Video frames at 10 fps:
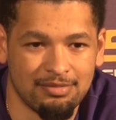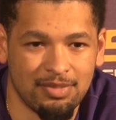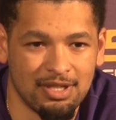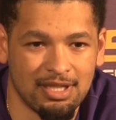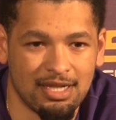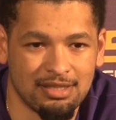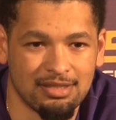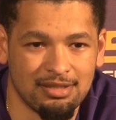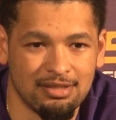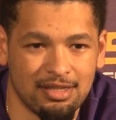But
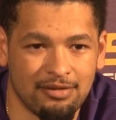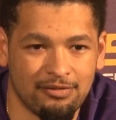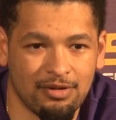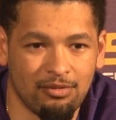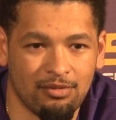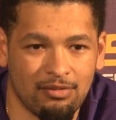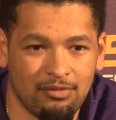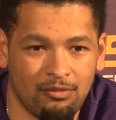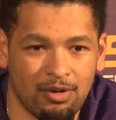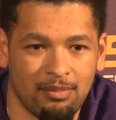that's definitely
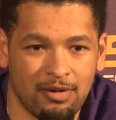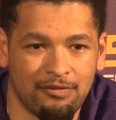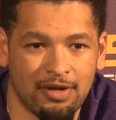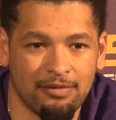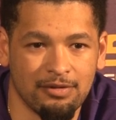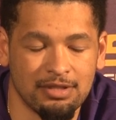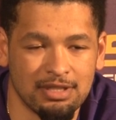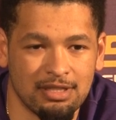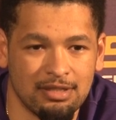one of my favorite.